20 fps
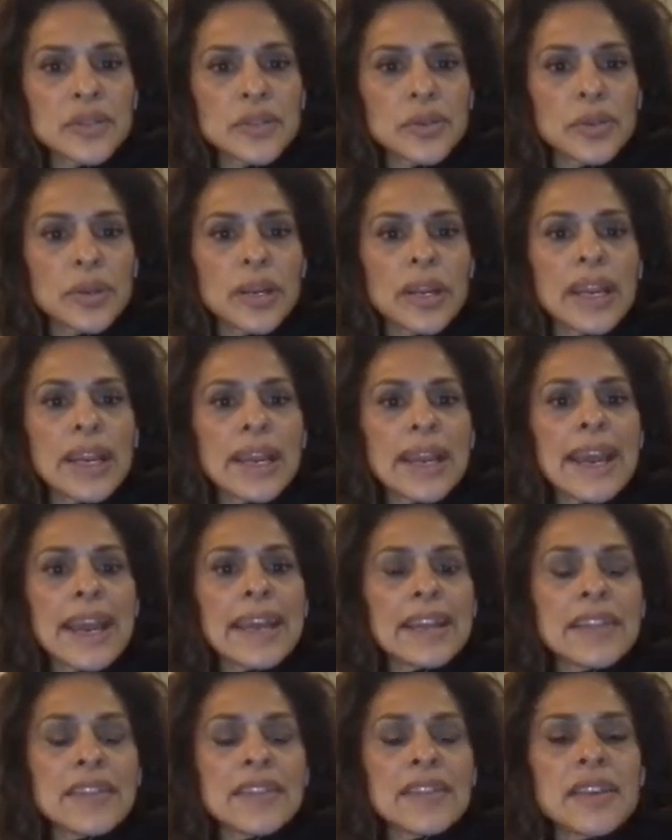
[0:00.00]
So
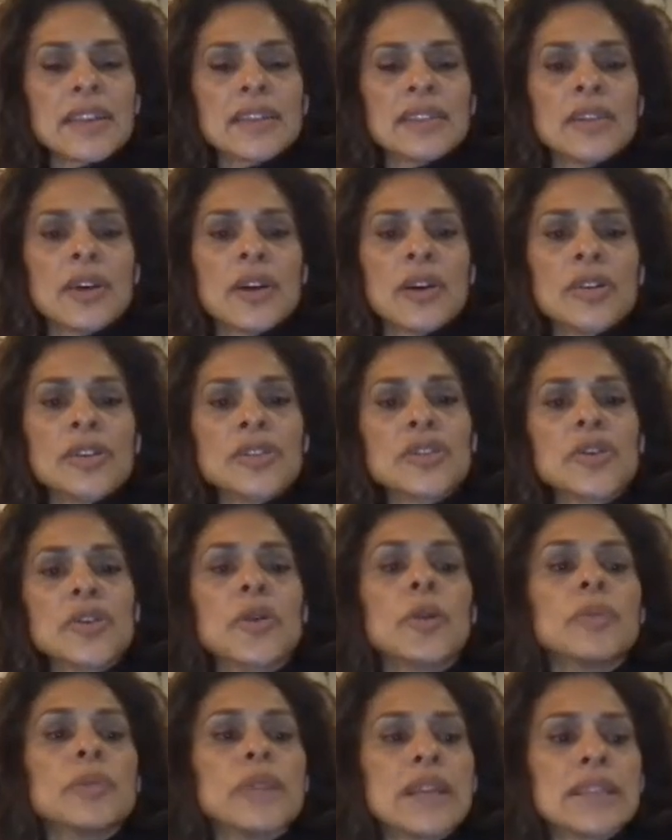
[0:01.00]
anything
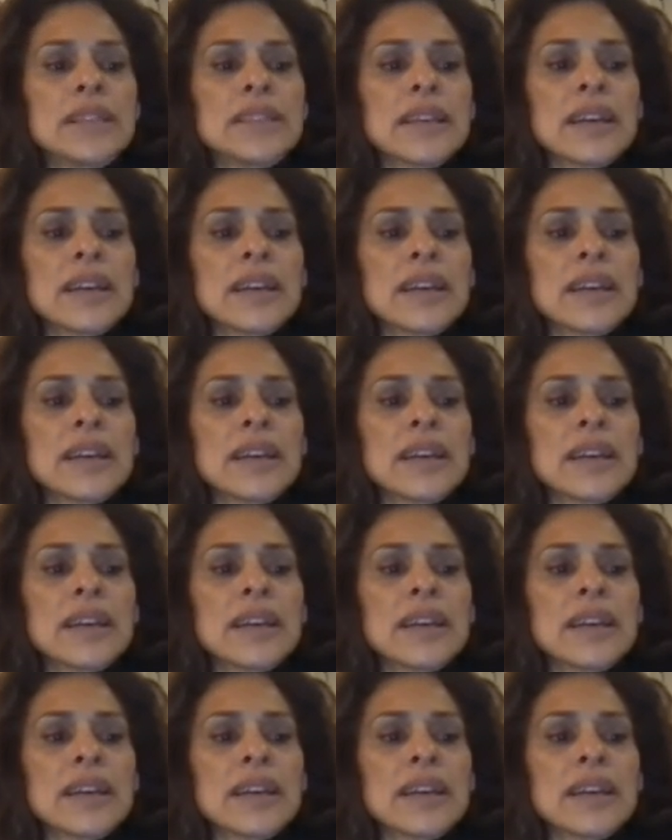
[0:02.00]
long-term like